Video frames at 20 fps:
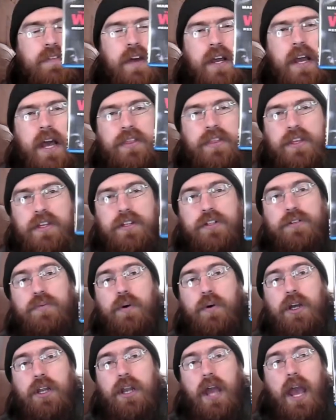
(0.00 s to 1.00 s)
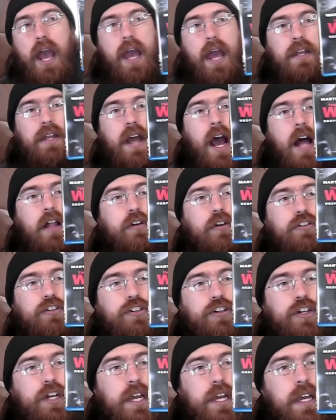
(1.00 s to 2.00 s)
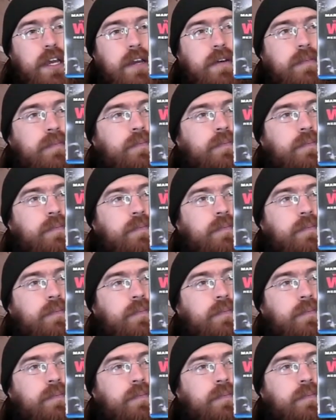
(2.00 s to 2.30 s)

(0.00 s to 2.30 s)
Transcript: I got this one at Dollar Tree.